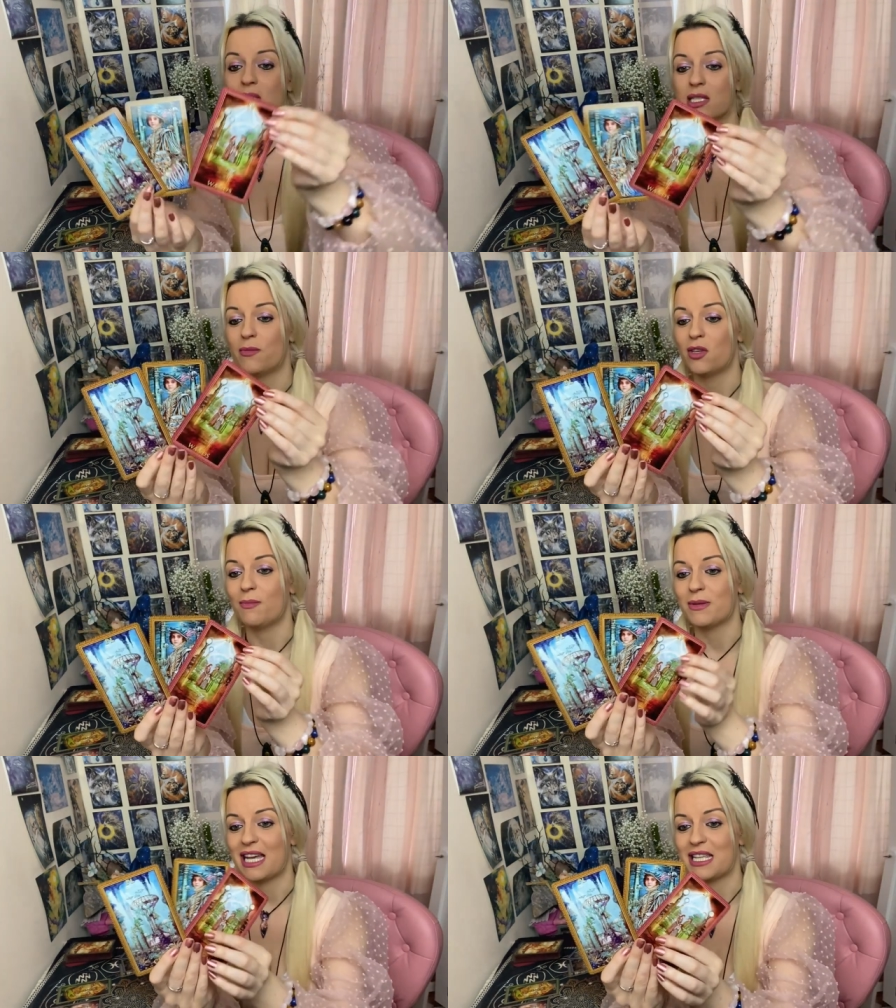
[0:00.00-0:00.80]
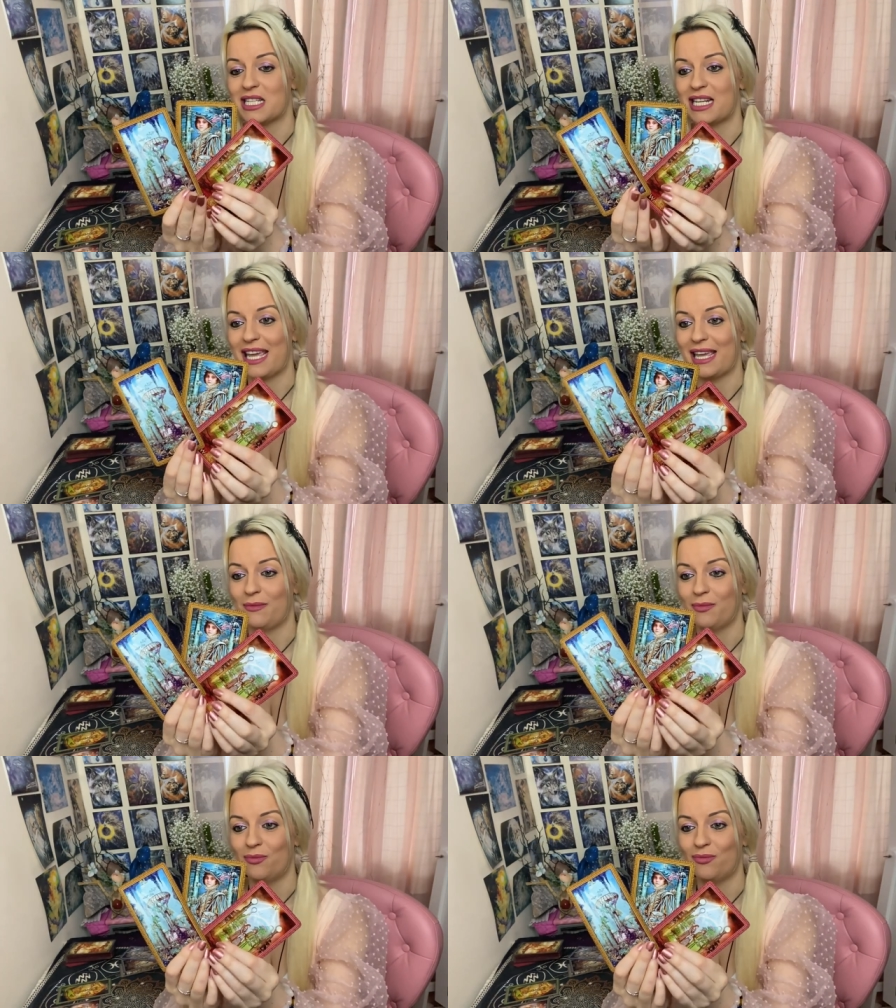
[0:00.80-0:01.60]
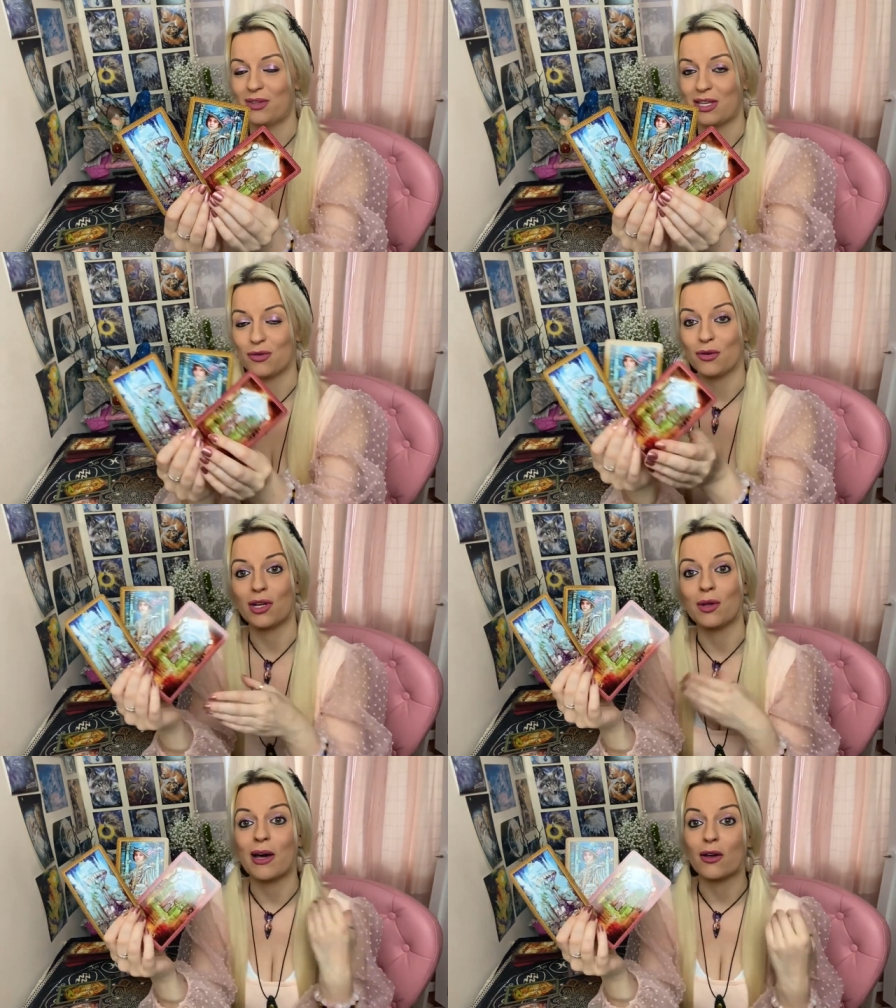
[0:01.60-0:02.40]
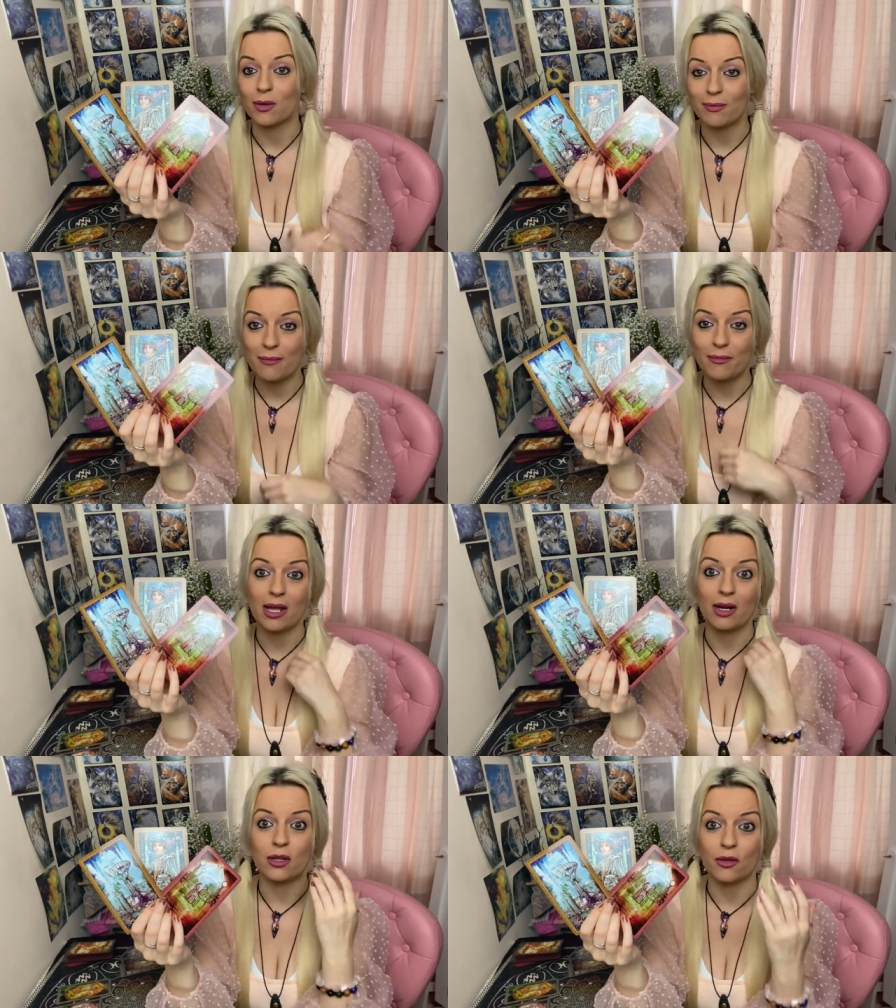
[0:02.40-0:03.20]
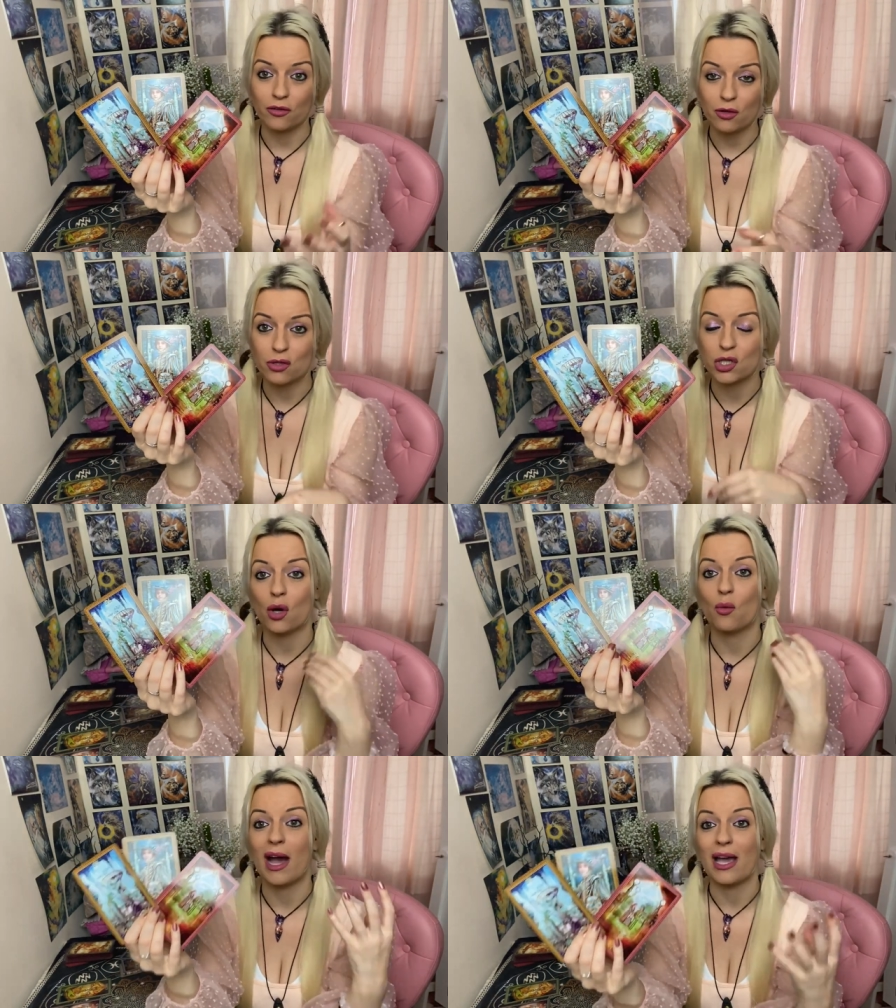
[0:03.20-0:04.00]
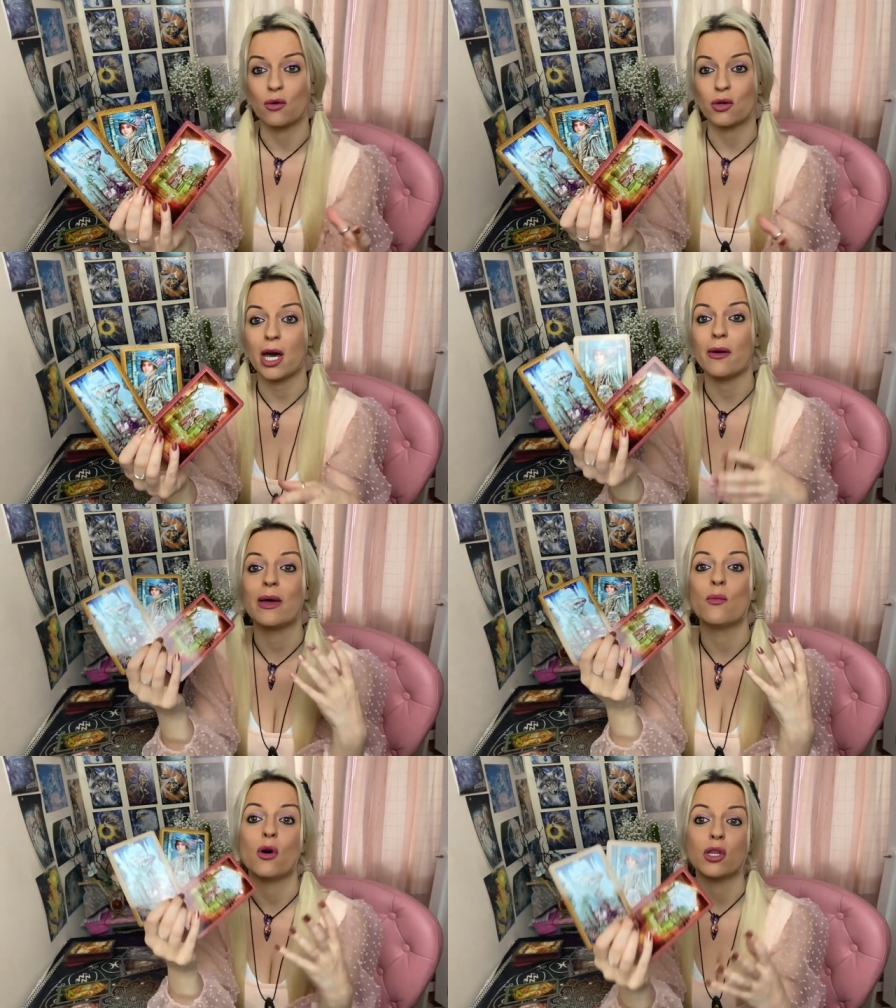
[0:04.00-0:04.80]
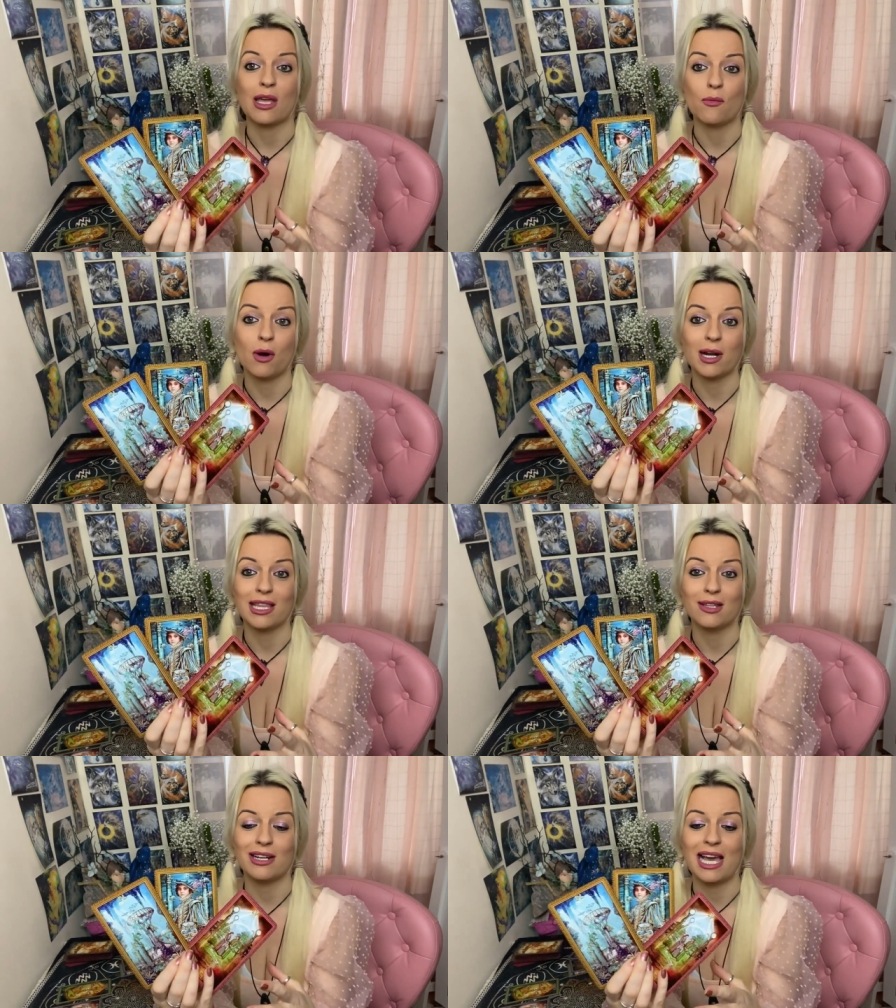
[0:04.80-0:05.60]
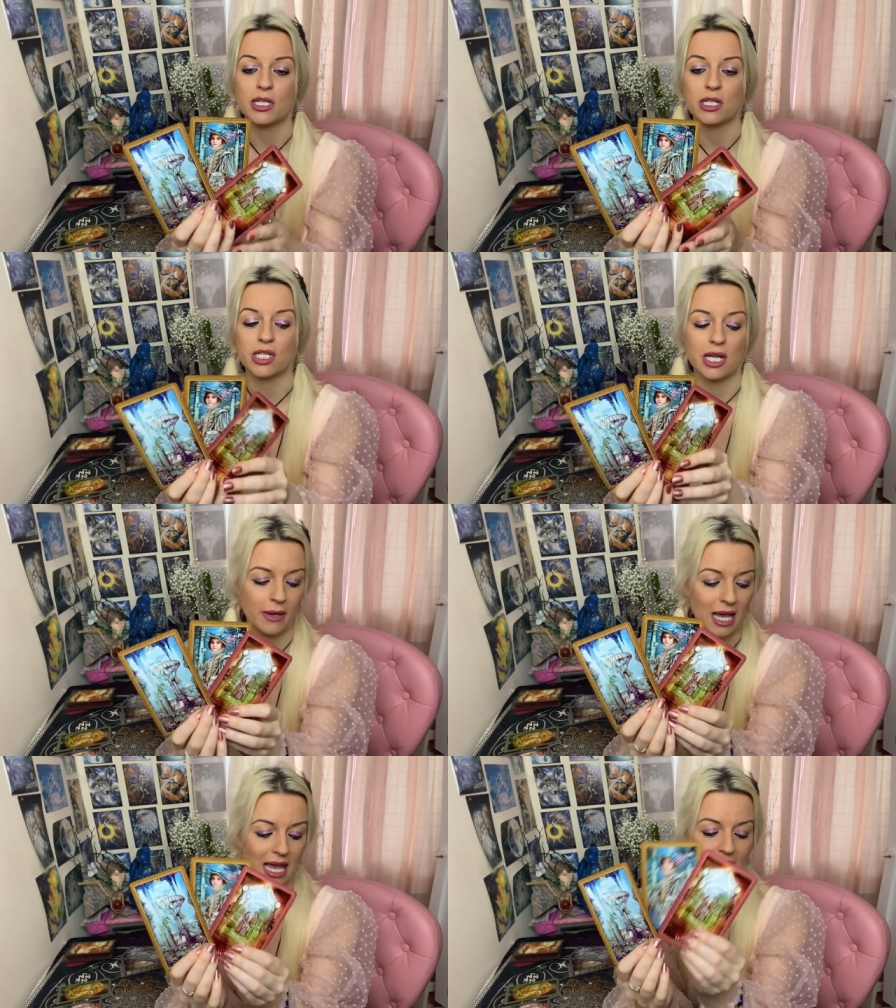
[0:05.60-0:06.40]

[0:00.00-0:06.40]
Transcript: Some of you potentially, they're talking about commitment, the future, where you're going, what they want in the relationship,